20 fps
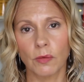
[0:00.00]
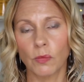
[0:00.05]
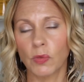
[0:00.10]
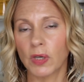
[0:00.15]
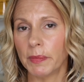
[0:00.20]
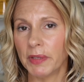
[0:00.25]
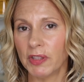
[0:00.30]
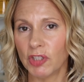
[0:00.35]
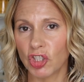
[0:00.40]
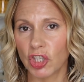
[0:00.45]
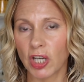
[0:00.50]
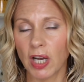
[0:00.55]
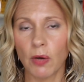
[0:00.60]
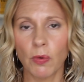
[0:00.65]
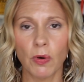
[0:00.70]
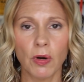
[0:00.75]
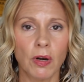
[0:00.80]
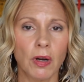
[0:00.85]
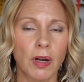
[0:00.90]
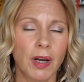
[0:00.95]
When I'm in the
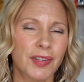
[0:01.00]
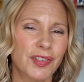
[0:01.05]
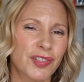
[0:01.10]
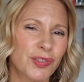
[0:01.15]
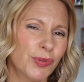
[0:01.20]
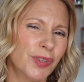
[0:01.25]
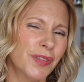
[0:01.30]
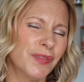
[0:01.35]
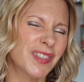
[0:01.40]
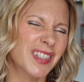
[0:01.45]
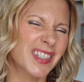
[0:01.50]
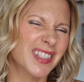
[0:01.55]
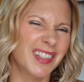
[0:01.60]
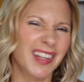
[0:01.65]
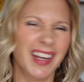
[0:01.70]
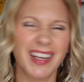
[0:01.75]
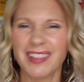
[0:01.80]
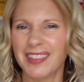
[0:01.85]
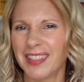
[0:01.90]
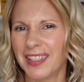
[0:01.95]
shower, I sort of
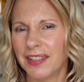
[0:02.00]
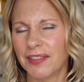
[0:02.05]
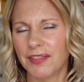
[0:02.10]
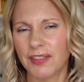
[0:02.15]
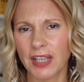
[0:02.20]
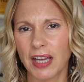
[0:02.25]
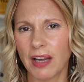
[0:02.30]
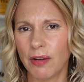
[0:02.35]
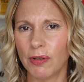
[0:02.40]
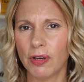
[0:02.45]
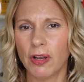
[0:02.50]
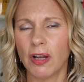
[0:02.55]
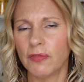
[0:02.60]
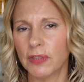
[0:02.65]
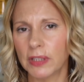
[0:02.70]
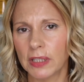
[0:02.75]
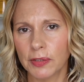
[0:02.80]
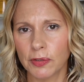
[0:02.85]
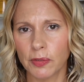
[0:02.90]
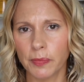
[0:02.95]
slightly towel off
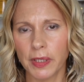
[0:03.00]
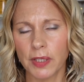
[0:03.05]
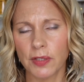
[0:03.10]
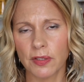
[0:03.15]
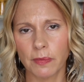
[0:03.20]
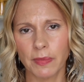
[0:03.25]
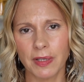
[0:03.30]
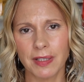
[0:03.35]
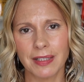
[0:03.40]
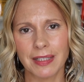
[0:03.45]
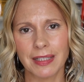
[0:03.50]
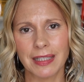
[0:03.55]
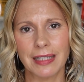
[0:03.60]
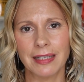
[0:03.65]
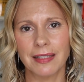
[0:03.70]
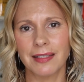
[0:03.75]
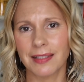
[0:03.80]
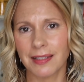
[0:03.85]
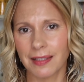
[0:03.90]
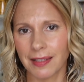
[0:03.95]
a little bit so my
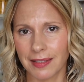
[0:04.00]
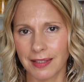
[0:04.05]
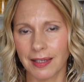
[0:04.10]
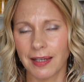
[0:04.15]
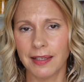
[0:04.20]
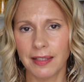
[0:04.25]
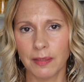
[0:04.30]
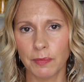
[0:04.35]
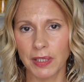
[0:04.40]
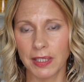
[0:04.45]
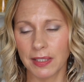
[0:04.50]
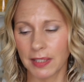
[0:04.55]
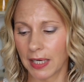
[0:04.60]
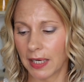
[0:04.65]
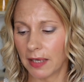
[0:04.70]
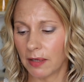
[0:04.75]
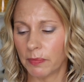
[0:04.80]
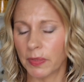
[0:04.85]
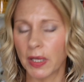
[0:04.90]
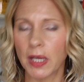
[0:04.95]
skin is a tiny bit
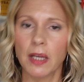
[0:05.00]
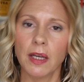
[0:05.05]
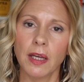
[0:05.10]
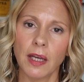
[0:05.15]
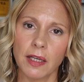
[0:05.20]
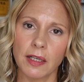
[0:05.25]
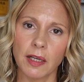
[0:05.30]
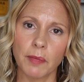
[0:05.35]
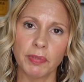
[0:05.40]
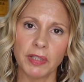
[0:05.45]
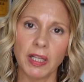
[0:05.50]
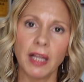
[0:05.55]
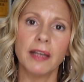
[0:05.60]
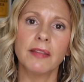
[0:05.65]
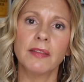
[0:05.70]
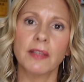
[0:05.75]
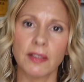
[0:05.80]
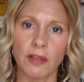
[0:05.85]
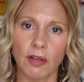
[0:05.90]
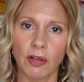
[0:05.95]
damp and I apply
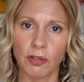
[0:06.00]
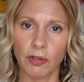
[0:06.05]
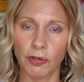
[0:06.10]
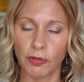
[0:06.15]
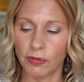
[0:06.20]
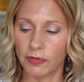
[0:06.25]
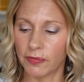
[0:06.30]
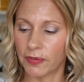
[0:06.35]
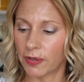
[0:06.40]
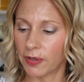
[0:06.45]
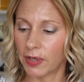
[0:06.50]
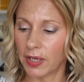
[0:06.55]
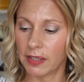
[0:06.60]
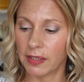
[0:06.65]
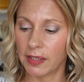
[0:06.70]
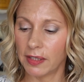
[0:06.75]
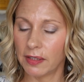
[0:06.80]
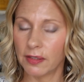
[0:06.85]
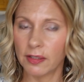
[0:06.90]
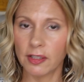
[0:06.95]
this all over and
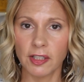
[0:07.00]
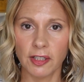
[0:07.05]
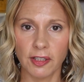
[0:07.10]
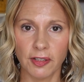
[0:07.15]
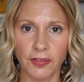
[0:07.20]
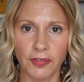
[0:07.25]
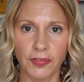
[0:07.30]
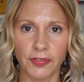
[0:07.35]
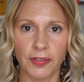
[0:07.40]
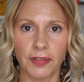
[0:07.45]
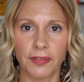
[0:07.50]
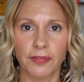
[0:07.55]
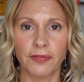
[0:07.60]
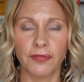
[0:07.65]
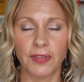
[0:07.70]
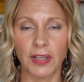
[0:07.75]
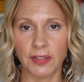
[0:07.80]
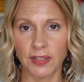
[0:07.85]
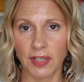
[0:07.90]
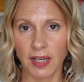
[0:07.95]
it is
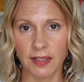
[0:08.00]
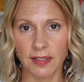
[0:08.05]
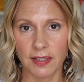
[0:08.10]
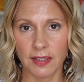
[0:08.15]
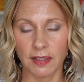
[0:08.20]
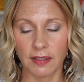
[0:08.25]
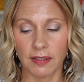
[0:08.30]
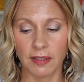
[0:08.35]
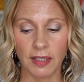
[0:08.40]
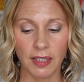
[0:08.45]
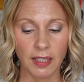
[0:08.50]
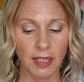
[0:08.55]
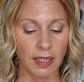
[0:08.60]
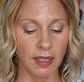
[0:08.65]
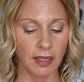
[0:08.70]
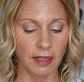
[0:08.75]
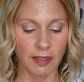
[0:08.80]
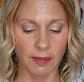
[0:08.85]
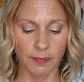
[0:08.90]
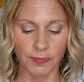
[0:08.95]
fantastic.
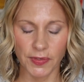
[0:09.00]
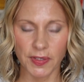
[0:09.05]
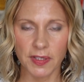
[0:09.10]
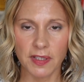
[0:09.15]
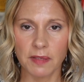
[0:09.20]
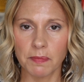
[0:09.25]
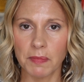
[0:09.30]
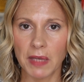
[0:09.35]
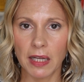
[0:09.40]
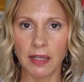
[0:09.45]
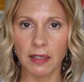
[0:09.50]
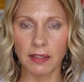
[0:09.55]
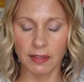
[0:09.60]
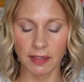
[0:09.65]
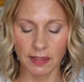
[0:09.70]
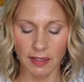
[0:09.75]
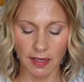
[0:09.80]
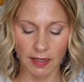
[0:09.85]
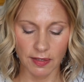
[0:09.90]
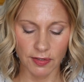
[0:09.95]
Um, the smell,
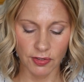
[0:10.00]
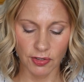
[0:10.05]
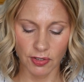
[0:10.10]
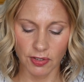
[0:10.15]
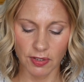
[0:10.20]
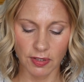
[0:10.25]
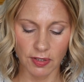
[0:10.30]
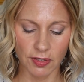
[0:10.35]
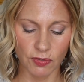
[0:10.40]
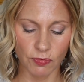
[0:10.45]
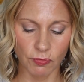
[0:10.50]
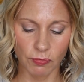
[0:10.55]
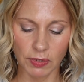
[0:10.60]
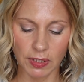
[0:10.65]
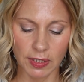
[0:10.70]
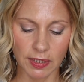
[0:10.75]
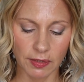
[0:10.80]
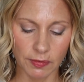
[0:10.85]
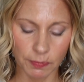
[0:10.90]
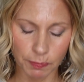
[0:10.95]
it has just this
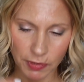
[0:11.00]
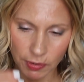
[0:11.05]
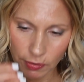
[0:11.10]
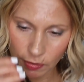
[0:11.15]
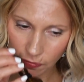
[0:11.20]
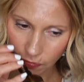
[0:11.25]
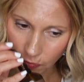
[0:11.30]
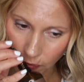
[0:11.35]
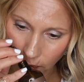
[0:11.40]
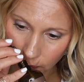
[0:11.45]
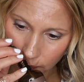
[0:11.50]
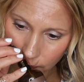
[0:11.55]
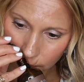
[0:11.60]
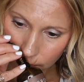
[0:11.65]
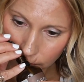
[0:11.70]
really beautiful,